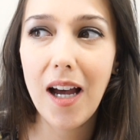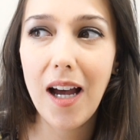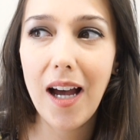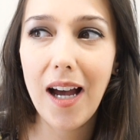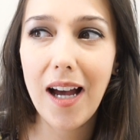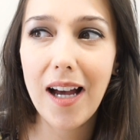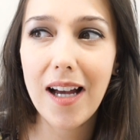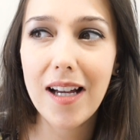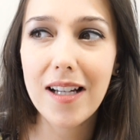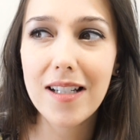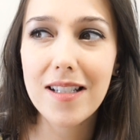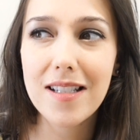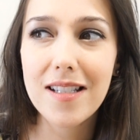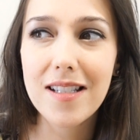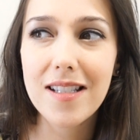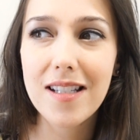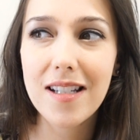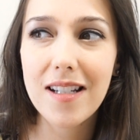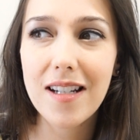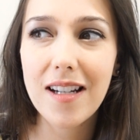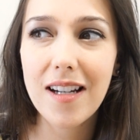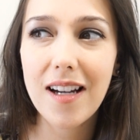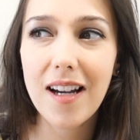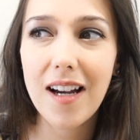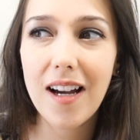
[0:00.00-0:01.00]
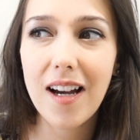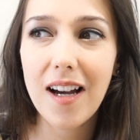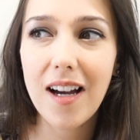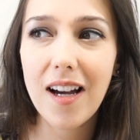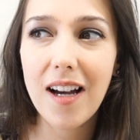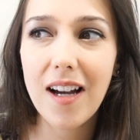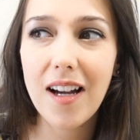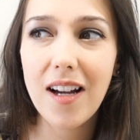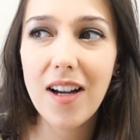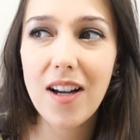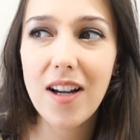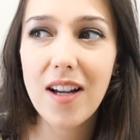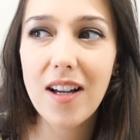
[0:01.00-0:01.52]
And
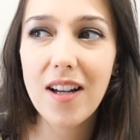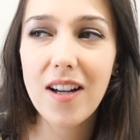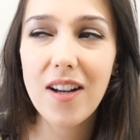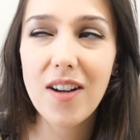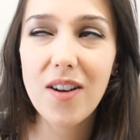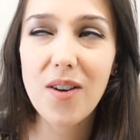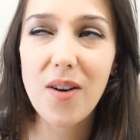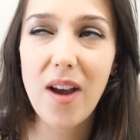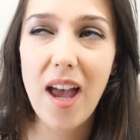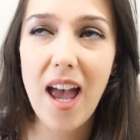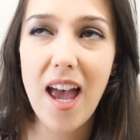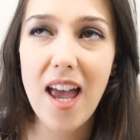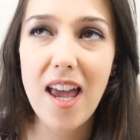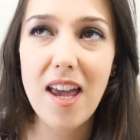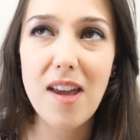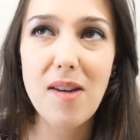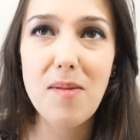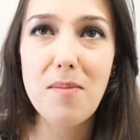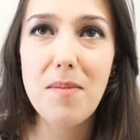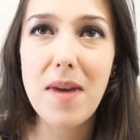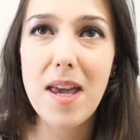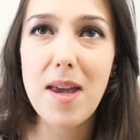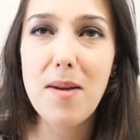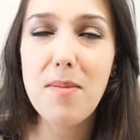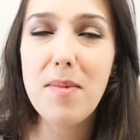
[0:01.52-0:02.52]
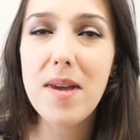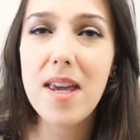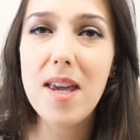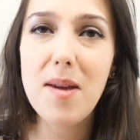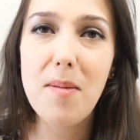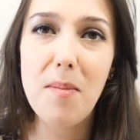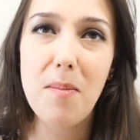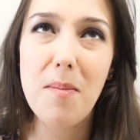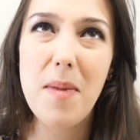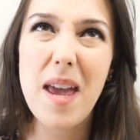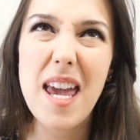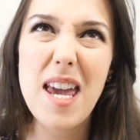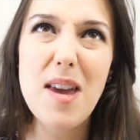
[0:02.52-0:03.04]
okay,
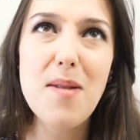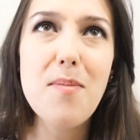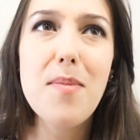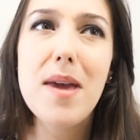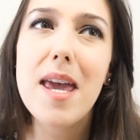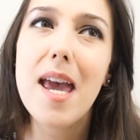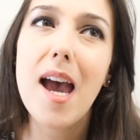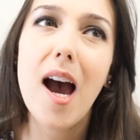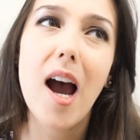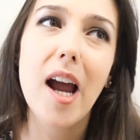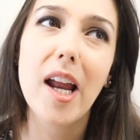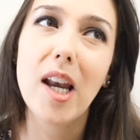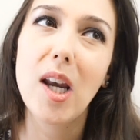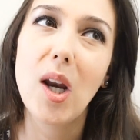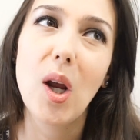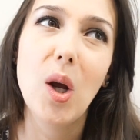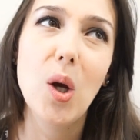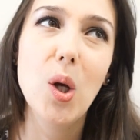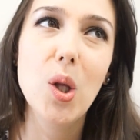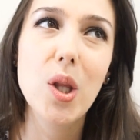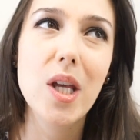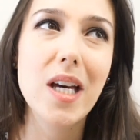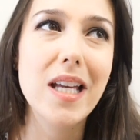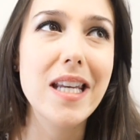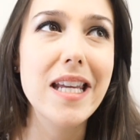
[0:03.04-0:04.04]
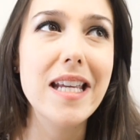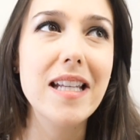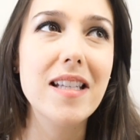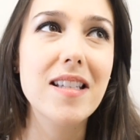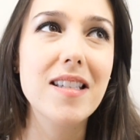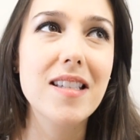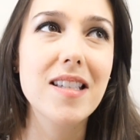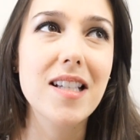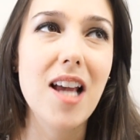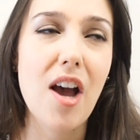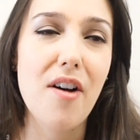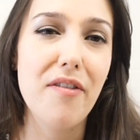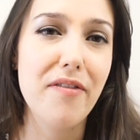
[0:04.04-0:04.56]
maybe I know that
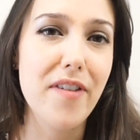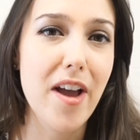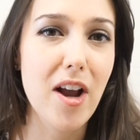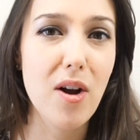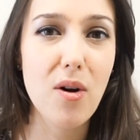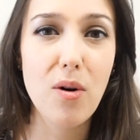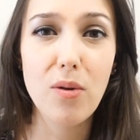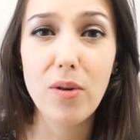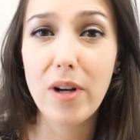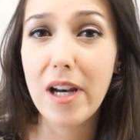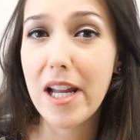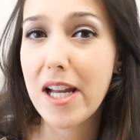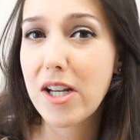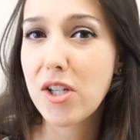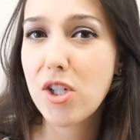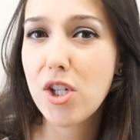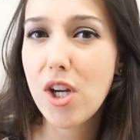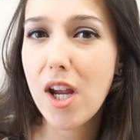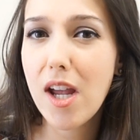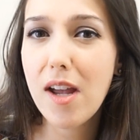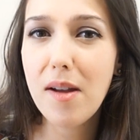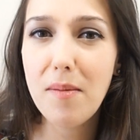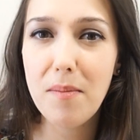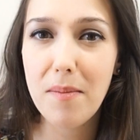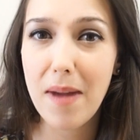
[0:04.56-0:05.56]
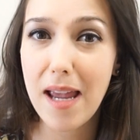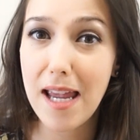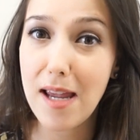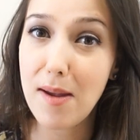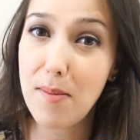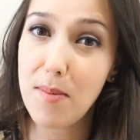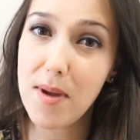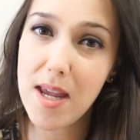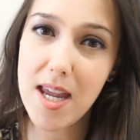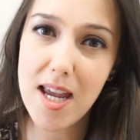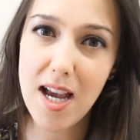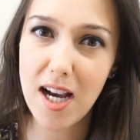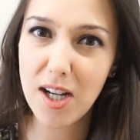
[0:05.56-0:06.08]
it's café con leche.
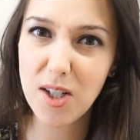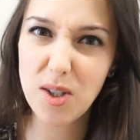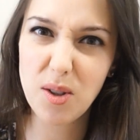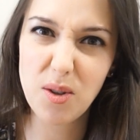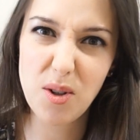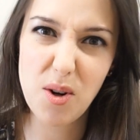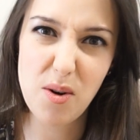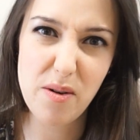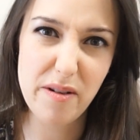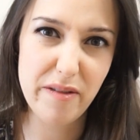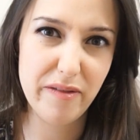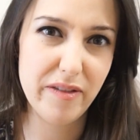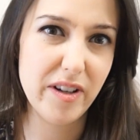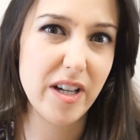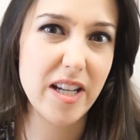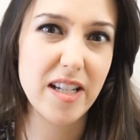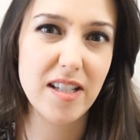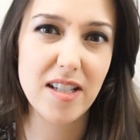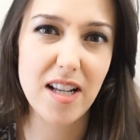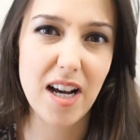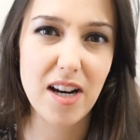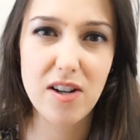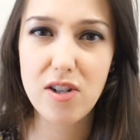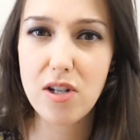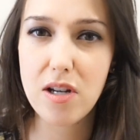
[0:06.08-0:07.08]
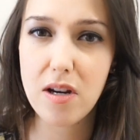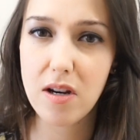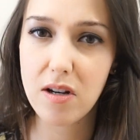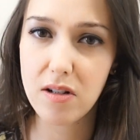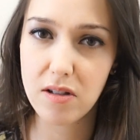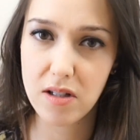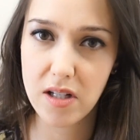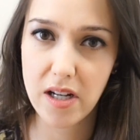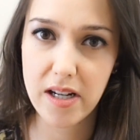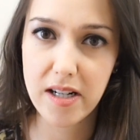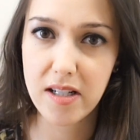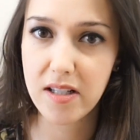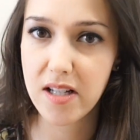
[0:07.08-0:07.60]
Maybe, I don't know if it is actually,
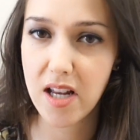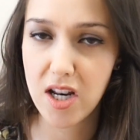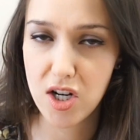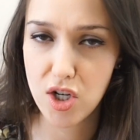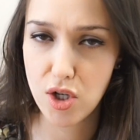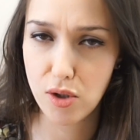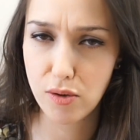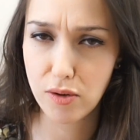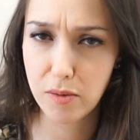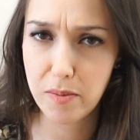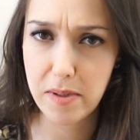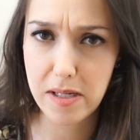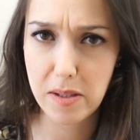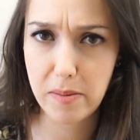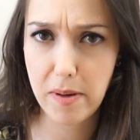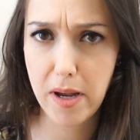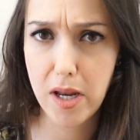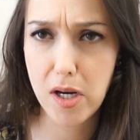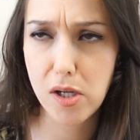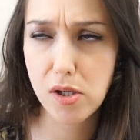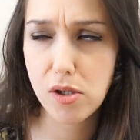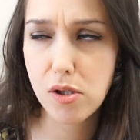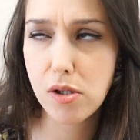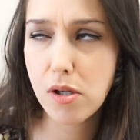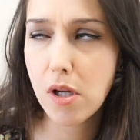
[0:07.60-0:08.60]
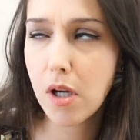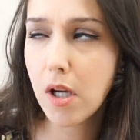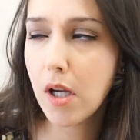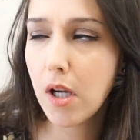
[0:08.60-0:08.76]
because like I said, I don't speak Spanish.